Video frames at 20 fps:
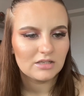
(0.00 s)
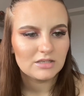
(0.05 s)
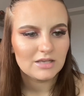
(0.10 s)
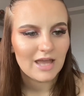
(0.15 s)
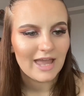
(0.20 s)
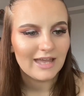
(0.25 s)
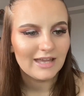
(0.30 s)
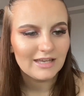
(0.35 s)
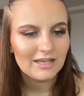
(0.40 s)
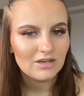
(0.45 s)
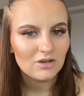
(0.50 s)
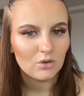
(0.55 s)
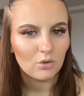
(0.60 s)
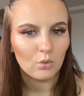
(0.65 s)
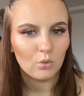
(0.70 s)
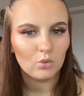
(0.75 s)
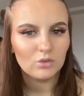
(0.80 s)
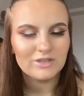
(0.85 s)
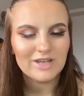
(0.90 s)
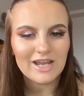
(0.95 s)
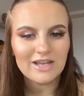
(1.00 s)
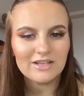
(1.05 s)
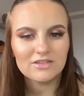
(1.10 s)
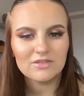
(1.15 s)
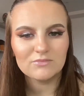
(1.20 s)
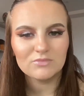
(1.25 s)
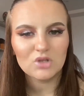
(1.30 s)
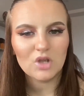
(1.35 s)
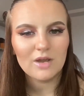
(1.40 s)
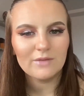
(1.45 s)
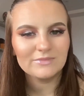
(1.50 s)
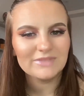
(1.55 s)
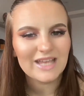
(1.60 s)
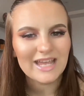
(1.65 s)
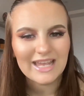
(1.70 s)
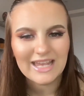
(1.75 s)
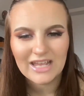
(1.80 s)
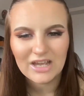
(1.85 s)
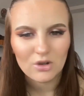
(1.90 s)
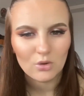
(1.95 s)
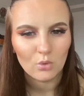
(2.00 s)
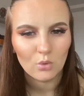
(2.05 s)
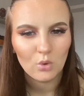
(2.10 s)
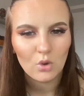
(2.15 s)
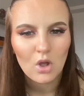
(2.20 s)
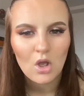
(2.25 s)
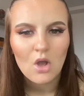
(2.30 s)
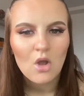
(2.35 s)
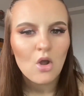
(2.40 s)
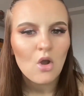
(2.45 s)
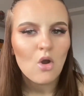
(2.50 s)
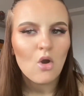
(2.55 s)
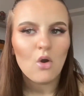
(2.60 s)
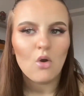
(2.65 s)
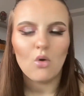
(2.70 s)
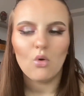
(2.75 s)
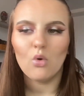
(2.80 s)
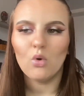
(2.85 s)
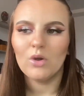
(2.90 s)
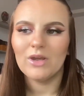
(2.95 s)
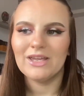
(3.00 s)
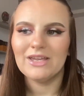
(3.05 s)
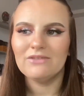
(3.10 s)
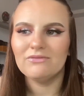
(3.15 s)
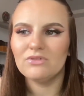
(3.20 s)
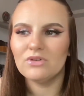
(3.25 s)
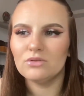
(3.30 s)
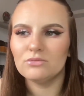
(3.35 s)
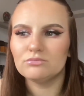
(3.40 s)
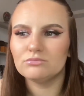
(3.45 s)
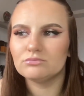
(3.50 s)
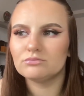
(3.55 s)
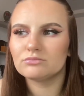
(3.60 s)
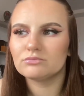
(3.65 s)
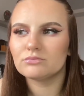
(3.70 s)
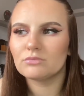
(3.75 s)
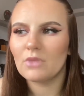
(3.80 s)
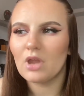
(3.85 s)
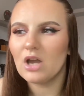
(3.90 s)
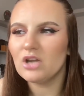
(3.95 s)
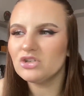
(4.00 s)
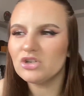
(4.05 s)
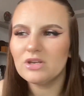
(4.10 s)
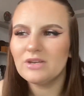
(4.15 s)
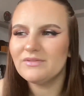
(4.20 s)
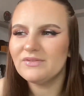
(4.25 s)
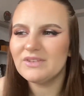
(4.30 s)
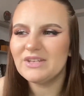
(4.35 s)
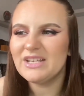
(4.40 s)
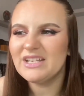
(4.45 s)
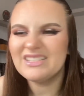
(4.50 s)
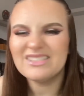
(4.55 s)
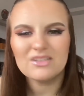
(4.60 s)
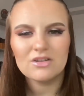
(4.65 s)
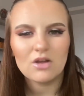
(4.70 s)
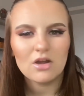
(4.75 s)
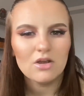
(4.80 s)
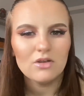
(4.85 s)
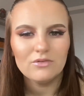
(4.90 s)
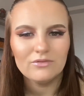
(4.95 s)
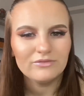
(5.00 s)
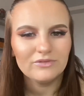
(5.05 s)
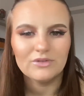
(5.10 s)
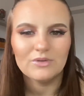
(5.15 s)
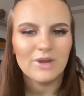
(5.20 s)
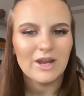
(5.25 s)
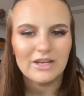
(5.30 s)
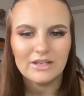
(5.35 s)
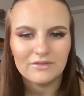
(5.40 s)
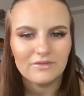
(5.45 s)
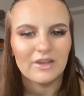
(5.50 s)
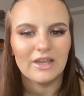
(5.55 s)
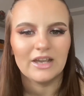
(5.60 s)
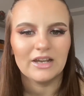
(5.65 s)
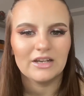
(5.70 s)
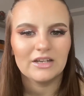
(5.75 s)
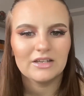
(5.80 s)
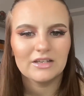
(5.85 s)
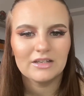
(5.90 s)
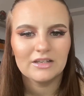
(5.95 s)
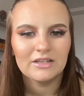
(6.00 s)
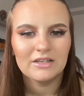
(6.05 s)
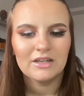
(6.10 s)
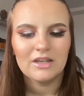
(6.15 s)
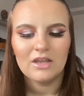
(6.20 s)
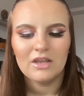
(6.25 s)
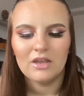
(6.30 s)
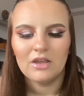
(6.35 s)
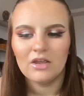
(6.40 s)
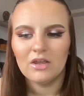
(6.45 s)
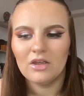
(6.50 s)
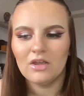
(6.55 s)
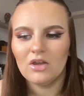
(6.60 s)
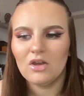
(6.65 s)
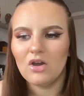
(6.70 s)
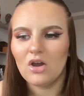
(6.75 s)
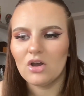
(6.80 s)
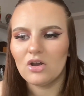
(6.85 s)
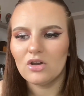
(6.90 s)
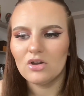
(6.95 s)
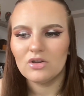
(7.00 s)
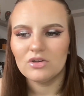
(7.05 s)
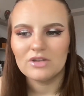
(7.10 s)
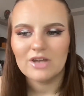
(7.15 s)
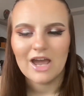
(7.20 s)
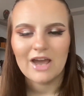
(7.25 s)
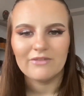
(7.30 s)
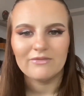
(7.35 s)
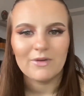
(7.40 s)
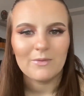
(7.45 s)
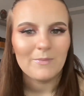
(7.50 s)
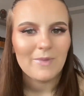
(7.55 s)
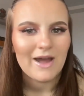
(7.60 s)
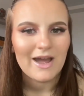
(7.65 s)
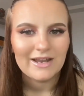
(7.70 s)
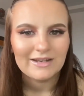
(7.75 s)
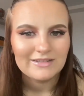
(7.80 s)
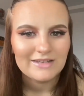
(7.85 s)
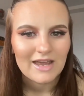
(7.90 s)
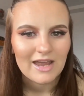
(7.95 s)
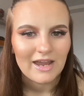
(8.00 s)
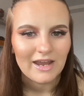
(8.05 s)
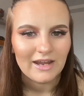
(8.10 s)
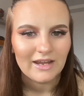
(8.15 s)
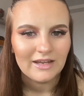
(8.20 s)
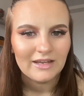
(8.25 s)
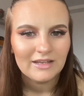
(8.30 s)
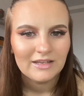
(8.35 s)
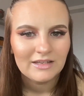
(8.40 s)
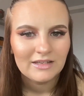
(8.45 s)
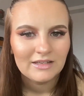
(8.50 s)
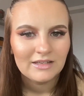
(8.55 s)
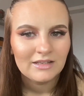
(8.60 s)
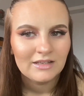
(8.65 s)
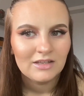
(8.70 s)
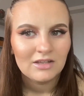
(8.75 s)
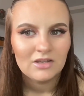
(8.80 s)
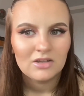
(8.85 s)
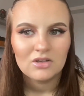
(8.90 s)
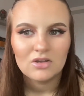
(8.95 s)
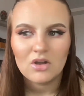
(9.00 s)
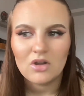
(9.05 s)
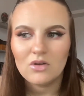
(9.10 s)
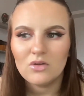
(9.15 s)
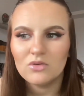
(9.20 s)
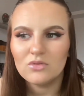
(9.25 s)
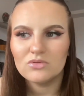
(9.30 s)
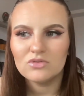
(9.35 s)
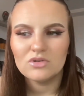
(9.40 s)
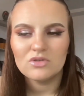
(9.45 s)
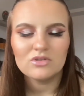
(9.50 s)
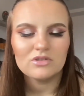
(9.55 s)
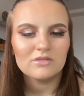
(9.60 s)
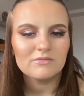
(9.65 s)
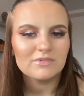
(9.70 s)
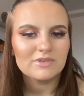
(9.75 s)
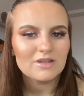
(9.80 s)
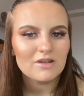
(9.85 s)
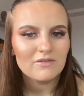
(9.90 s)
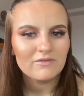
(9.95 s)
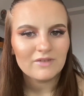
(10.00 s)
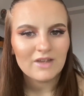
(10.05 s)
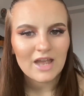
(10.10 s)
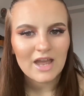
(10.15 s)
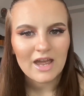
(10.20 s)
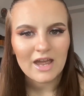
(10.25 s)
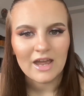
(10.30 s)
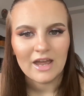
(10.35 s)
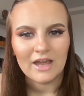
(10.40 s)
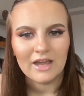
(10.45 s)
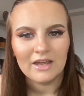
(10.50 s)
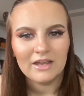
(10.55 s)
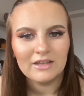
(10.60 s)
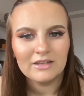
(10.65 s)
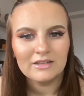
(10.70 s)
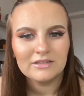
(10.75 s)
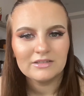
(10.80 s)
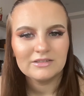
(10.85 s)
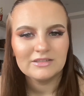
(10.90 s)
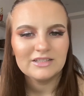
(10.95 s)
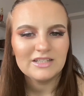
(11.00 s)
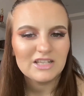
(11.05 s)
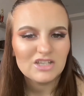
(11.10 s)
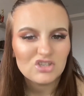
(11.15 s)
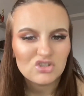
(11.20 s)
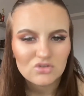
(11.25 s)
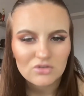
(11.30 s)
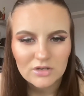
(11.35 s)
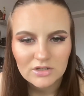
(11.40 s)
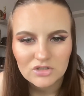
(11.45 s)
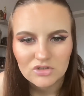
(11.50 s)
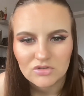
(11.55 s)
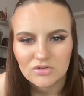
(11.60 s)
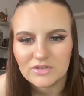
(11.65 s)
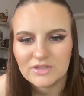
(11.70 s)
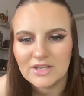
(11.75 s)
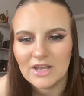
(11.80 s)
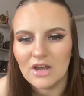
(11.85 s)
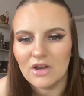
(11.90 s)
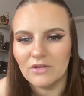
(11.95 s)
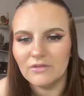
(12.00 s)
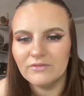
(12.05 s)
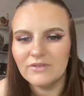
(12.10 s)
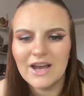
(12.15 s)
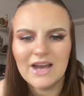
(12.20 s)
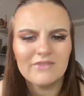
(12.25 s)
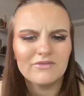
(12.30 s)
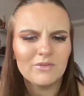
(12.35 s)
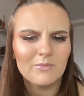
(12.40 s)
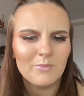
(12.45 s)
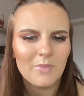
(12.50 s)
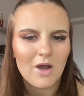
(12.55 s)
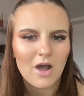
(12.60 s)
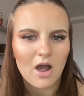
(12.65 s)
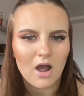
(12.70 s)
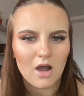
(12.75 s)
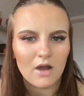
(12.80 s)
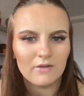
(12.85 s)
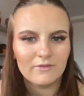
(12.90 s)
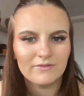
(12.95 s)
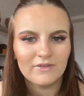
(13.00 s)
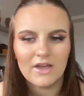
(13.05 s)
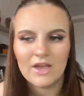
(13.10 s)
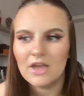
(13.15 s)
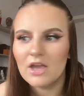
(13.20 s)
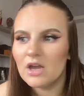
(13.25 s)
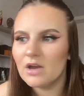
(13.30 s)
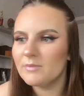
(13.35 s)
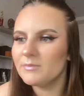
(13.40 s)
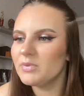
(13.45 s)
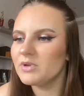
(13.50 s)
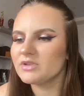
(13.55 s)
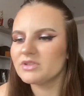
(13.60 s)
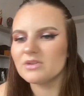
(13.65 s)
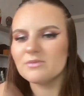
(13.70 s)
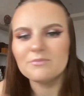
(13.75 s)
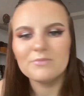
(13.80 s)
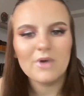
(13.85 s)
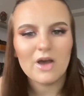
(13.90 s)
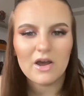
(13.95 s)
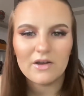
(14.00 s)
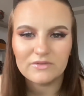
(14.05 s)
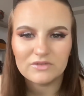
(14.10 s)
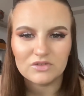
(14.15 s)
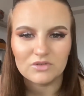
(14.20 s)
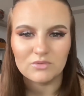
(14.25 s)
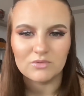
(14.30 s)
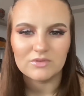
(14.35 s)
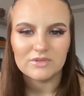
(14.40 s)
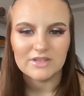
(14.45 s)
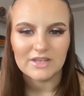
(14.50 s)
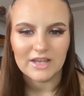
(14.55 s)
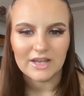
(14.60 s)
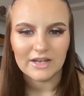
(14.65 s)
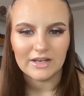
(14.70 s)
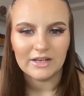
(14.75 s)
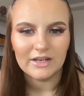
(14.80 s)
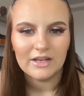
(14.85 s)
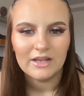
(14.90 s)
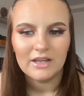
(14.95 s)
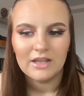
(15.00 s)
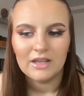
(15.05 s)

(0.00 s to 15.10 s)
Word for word: to heal, take some time to heal or even I don't even need to go through anything. I could have a bad day. Go do some self care. De stress yourself. Have a bath. Put some bath salts in.